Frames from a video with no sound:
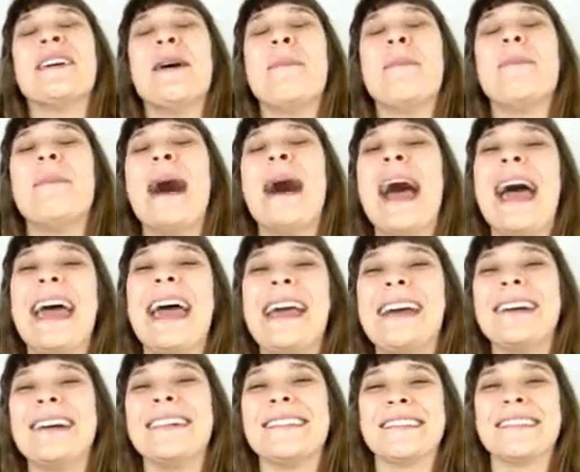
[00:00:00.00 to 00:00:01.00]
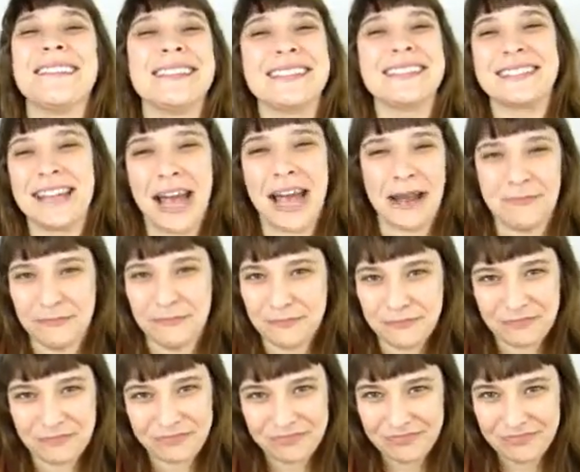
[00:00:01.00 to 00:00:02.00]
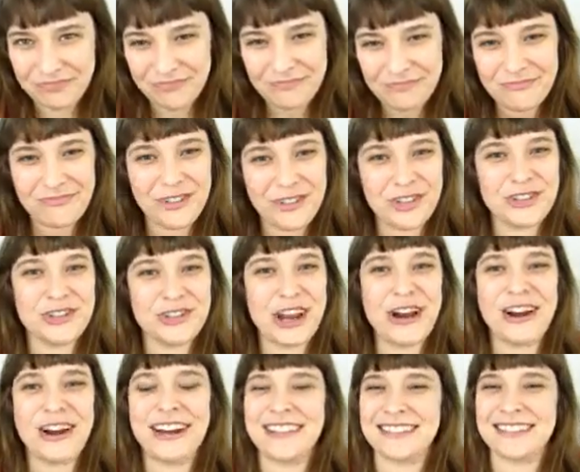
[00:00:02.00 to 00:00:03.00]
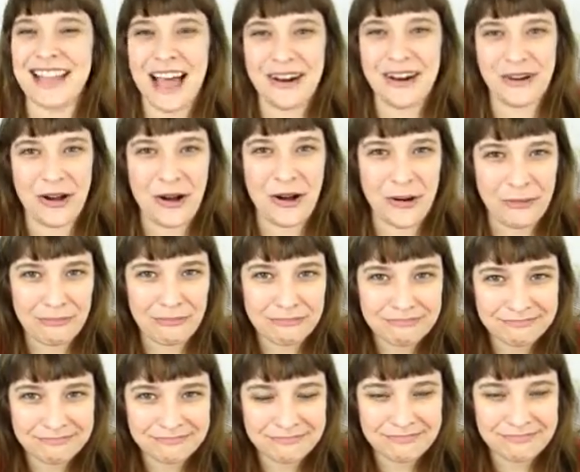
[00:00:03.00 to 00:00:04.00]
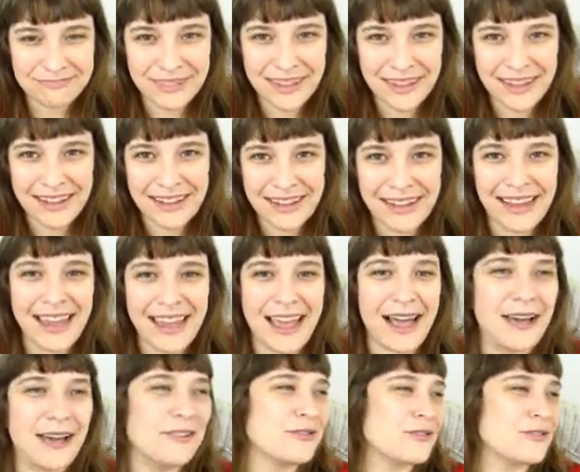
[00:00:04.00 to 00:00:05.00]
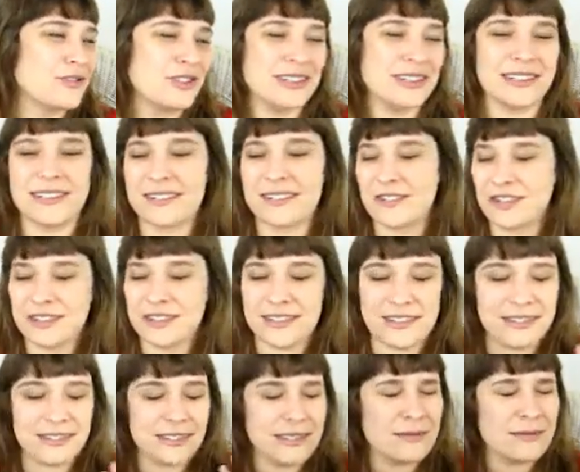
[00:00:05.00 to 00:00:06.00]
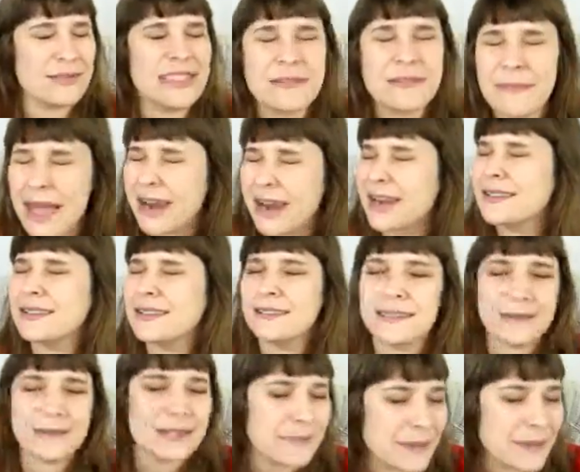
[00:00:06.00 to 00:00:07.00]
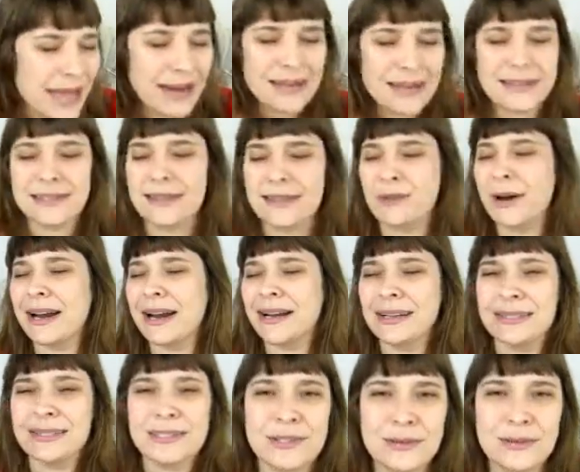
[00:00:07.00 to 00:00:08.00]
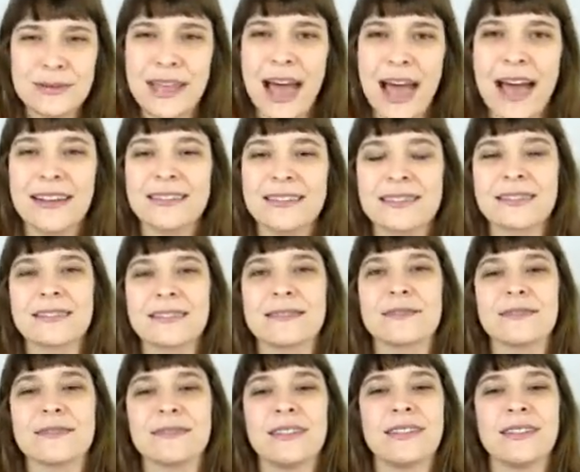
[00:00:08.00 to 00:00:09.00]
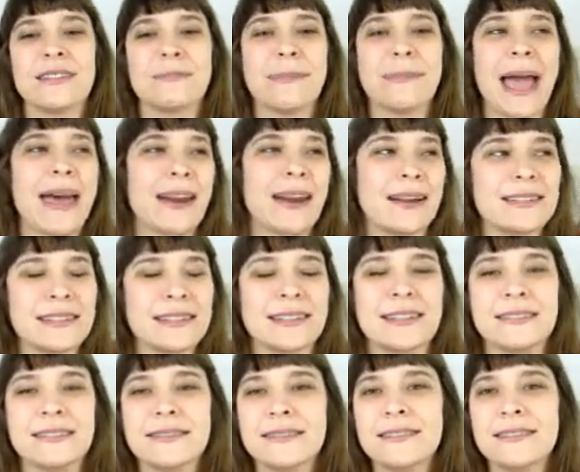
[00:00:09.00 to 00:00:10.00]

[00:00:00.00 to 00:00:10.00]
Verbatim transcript: by this time, Sharon has gotten home and she is just, this was a bad idea, this was a bad idea, why did I do that? It's a bad idea.